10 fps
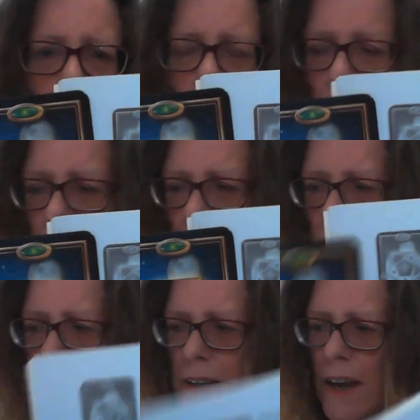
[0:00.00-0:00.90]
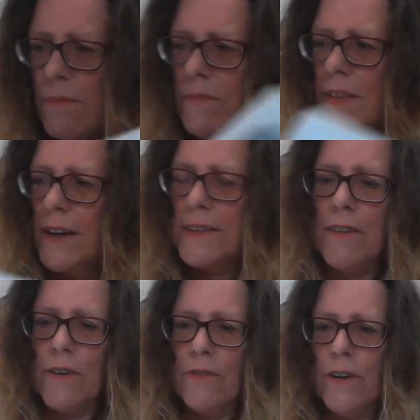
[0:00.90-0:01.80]
so you know it's him. Let's
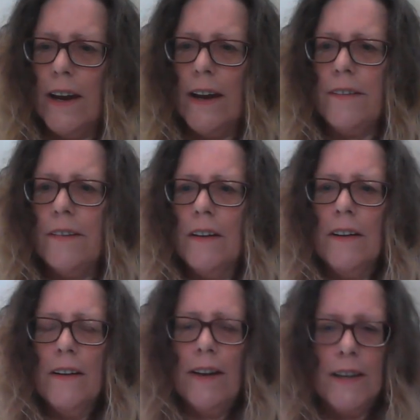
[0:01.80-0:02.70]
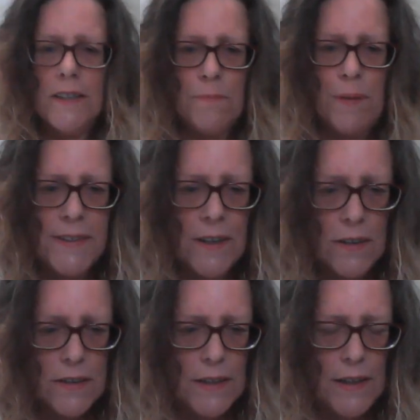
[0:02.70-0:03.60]
have a read. Ace of
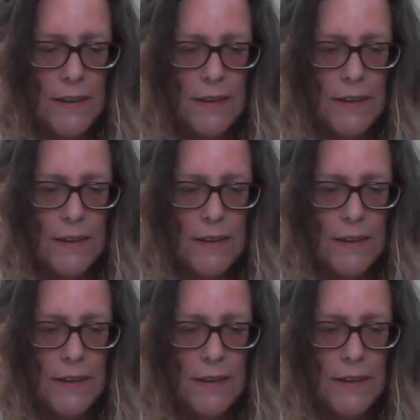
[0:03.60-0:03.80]
Pentacles.